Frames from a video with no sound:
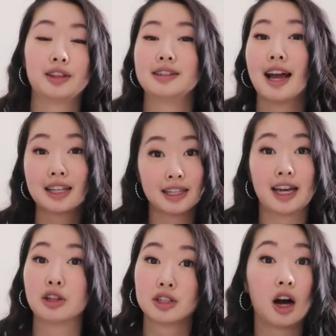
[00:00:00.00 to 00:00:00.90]
the next day
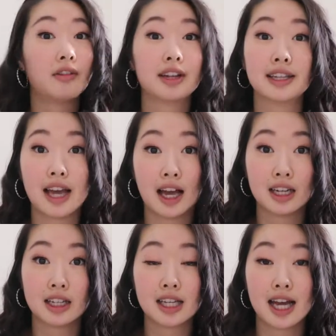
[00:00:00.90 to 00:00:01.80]
I'll solve it
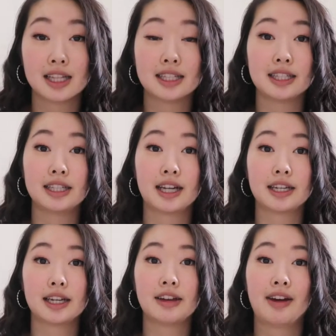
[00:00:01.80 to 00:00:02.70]
again and see
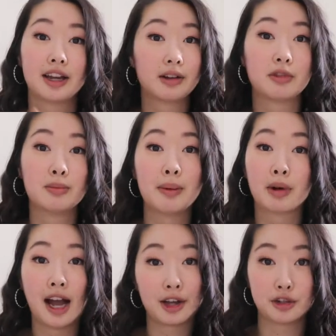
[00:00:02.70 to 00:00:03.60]
like if I can
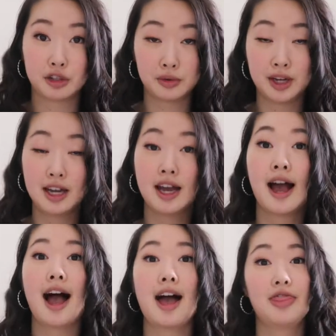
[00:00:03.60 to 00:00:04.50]
remember how to do it.
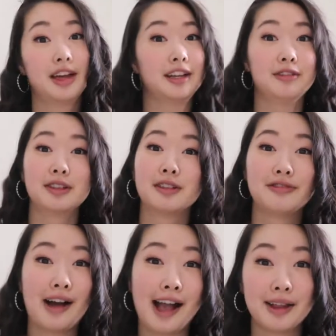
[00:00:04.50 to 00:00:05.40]
And then even
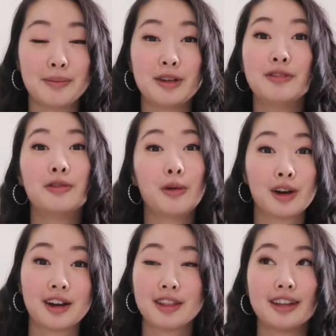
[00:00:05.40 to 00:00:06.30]

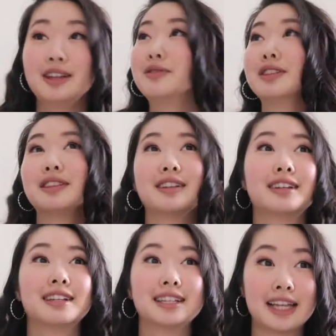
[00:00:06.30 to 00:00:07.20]
before even
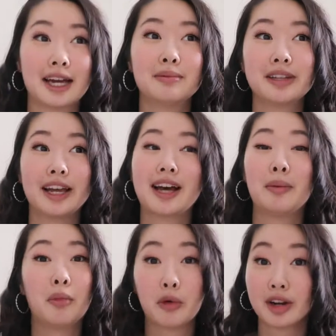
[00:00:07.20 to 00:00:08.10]
the exam day
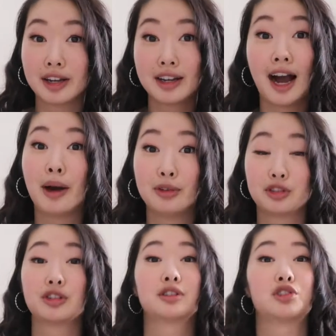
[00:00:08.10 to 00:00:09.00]
that morning, I would
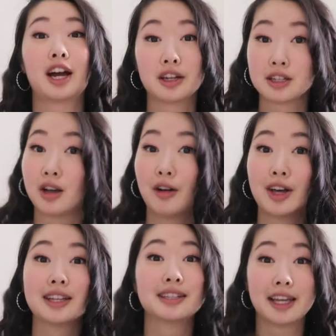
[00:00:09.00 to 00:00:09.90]
just try to solve
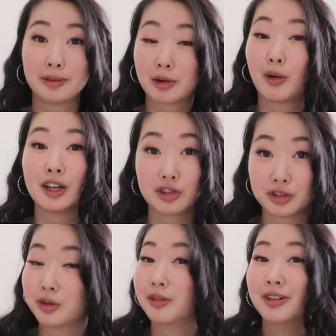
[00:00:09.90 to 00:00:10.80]
that same
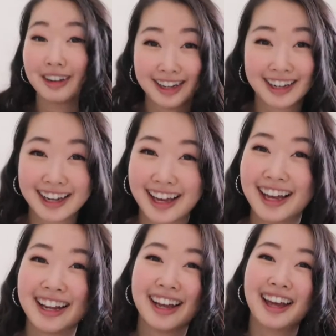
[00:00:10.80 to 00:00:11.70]
question over
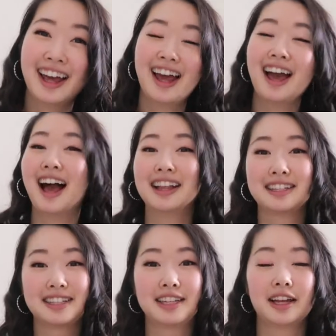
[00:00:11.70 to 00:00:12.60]
again and
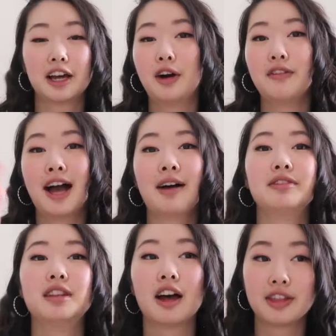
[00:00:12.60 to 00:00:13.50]
see like, oh, if I have
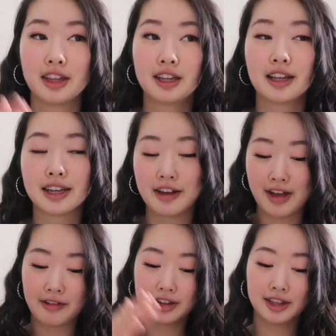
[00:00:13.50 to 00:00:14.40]
nothing, like if
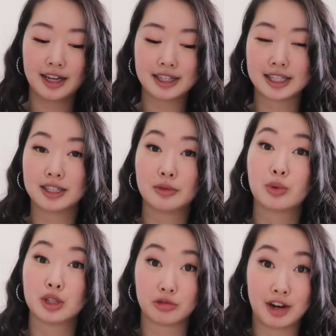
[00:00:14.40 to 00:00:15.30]
everything I did
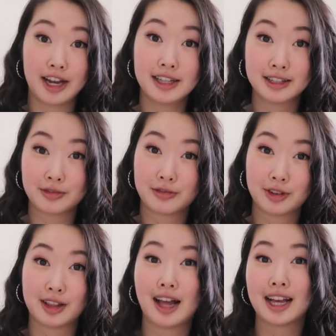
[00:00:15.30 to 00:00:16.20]
was right for
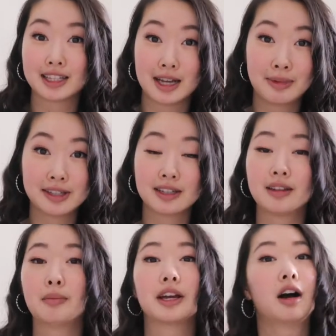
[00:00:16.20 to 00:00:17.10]
the last time I did it,
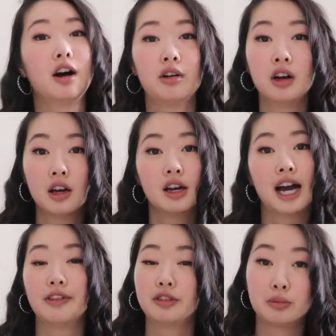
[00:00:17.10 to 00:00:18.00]
I'm like, oh,
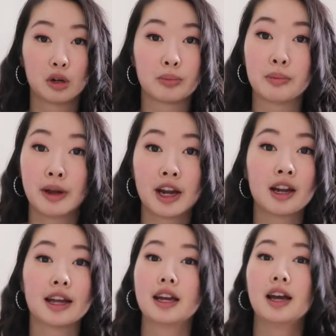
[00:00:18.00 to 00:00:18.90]
I feel more
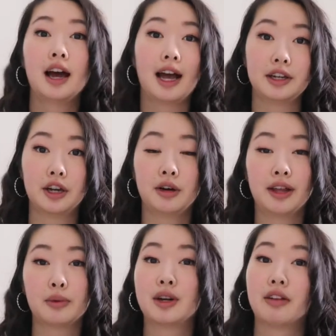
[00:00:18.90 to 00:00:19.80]
prepared. Like I know
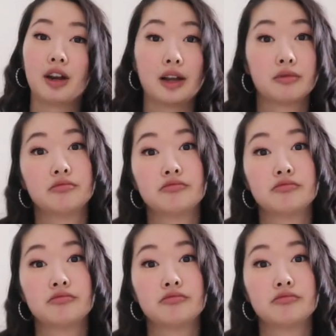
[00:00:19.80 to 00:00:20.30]
like whenever I